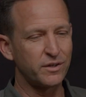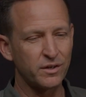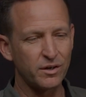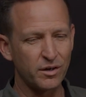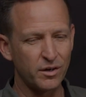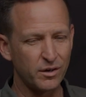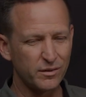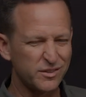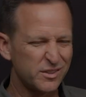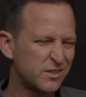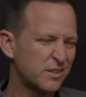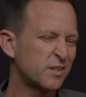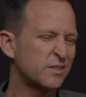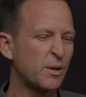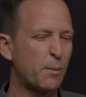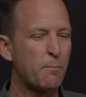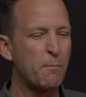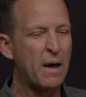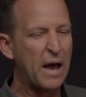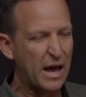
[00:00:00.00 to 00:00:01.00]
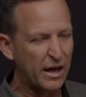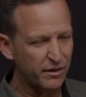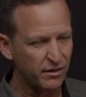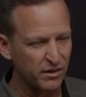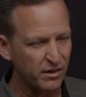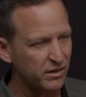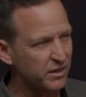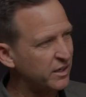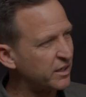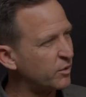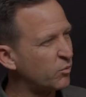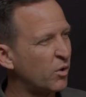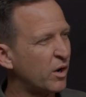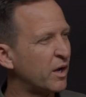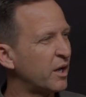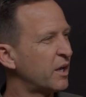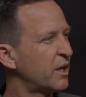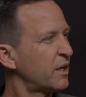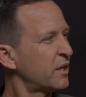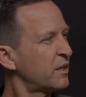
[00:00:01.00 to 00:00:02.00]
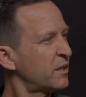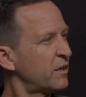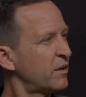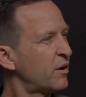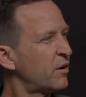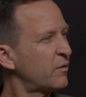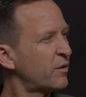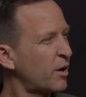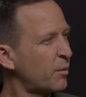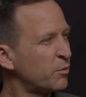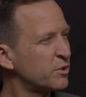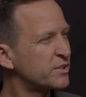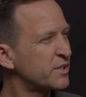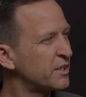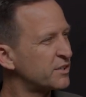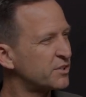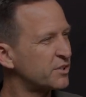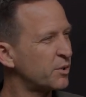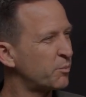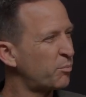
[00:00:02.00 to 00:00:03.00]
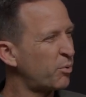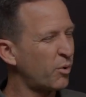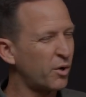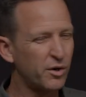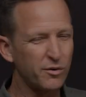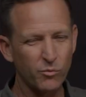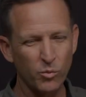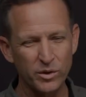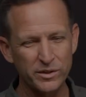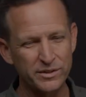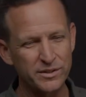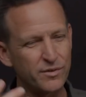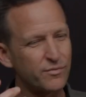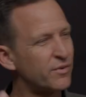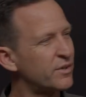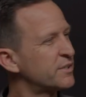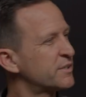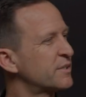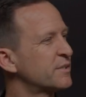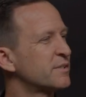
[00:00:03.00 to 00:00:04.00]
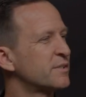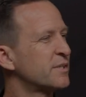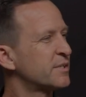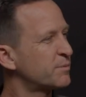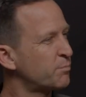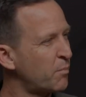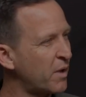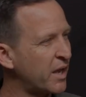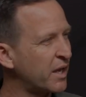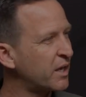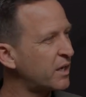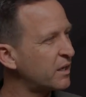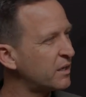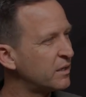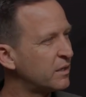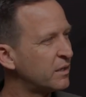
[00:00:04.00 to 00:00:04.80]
this doesn't matter anyway. It almost gets to the point of what difference does this make?